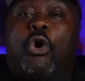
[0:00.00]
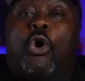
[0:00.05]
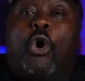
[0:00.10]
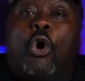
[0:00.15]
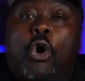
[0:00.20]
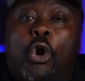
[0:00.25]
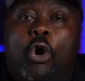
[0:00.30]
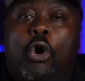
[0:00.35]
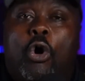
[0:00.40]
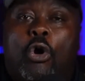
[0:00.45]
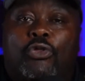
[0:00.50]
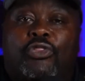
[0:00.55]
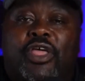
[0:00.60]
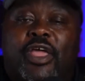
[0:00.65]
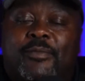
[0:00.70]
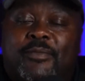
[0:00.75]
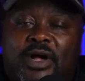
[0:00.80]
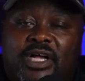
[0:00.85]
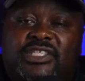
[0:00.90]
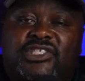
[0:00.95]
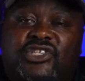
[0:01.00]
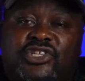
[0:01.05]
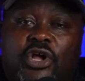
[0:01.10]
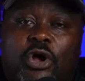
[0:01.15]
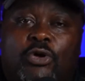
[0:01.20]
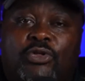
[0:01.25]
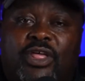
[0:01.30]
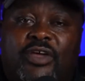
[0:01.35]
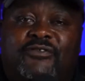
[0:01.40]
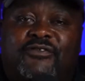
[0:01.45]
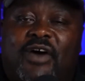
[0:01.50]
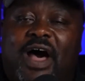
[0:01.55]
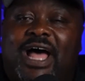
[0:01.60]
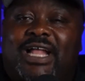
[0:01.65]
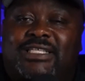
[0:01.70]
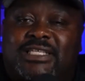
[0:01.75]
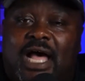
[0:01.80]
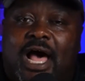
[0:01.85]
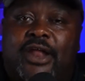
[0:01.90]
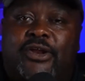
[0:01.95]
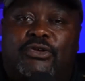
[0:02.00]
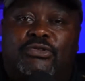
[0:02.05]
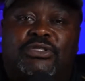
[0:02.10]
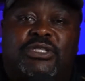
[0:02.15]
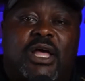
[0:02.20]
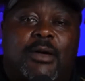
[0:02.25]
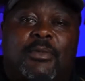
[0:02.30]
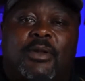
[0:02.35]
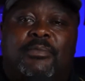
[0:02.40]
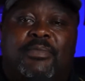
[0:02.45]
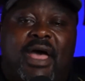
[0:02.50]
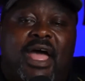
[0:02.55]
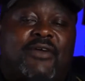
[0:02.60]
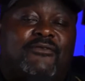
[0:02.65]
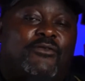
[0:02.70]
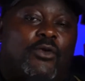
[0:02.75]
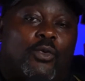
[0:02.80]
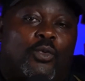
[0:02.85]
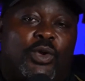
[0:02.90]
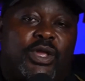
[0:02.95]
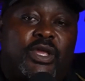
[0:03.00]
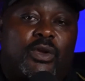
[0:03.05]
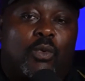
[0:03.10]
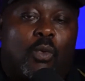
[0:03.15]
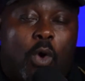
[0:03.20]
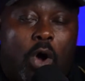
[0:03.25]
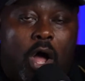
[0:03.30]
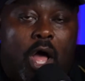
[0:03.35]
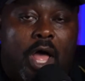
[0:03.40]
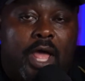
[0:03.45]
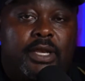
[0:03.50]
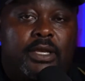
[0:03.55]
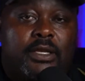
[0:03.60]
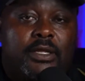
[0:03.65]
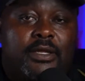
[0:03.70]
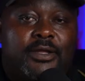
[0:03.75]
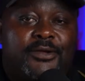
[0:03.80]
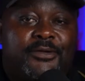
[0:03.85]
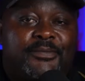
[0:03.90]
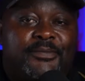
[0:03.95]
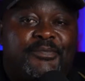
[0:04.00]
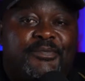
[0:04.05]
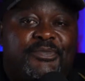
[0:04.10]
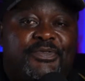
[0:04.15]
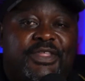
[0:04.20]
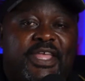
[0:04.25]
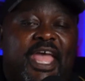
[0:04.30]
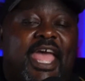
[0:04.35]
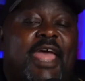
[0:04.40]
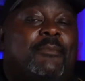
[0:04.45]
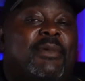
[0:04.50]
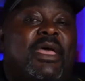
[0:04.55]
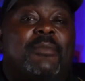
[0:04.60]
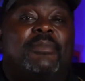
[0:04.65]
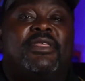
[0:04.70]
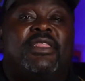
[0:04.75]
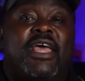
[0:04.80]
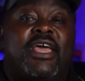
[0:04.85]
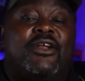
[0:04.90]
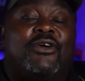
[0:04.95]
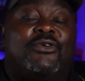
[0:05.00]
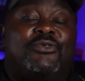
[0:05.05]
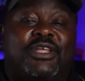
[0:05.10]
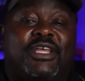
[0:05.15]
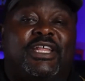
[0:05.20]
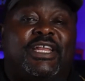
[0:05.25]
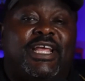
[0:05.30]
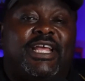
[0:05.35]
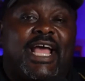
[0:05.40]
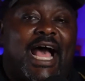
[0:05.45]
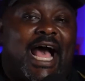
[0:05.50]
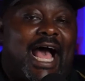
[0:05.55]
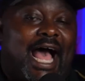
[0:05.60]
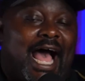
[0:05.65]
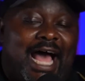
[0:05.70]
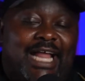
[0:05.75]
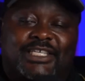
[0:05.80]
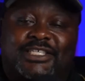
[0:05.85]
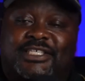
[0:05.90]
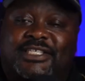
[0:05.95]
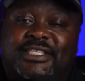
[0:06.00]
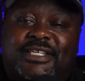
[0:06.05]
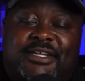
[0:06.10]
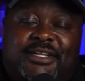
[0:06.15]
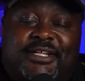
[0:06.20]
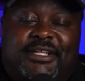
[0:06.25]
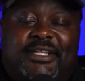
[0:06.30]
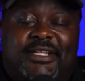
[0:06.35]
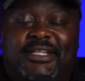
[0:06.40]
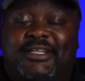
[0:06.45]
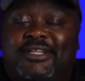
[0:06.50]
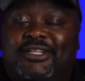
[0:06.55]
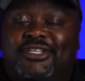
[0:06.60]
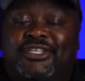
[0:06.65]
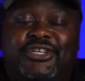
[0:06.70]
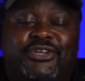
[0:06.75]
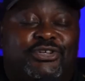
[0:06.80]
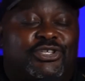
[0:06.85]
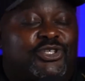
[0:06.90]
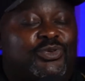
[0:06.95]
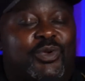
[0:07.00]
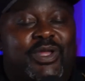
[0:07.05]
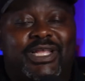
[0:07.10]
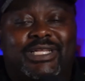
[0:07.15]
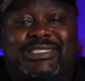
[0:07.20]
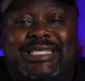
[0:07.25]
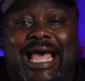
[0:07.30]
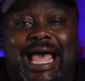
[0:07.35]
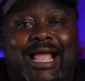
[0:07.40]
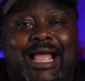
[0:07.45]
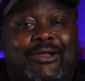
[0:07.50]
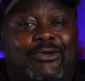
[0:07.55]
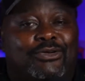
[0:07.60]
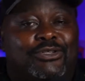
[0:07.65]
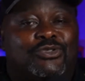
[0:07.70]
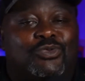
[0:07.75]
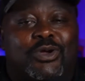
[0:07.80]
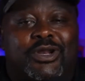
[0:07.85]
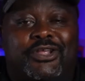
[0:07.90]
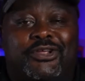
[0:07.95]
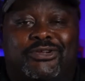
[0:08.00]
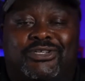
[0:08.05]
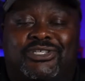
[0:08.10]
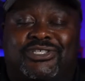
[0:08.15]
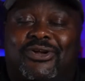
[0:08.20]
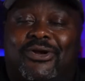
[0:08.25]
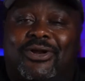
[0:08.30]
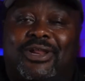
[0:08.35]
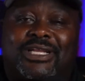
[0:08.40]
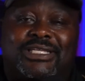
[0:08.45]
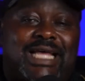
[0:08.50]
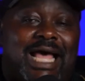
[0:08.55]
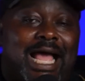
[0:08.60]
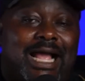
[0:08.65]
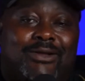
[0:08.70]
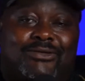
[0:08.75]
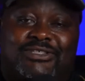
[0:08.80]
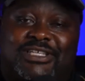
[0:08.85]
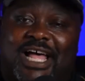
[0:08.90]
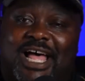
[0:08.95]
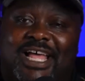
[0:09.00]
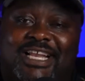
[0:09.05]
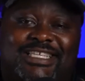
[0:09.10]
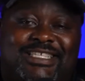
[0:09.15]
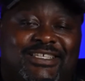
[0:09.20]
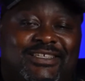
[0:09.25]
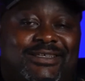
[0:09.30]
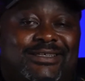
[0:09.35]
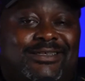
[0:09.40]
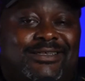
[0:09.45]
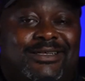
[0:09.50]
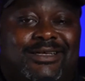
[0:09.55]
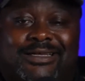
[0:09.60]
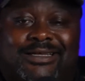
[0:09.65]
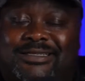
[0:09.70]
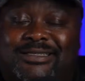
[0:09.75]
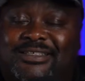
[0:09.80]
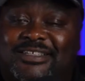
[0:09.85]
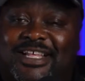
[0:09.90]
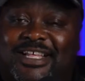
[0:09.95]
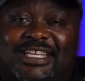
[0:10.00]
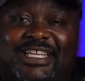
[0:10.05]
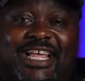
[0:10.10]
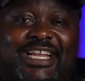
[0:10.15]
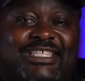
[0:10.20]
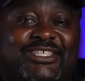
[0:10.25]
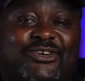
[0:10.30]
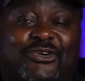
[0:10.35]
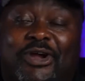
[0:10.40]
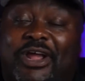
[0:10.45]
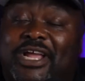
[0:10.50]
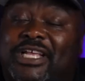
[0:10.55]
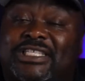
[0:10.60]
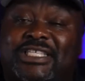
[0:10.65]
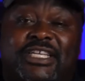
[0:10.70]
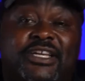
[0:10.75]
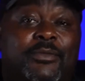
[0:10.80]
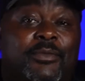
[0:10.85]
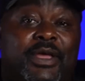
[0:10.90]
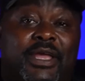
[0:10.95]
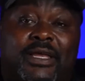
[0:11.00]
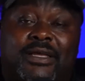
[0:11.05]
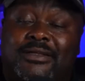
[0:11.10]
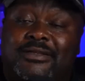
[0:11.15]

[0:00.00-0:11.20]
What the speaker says: Or they must know that Fautanu's coming back for week 1, and maybe they don't need a guy. Your swing tackle is one of your starting tackles. That's crazy to me.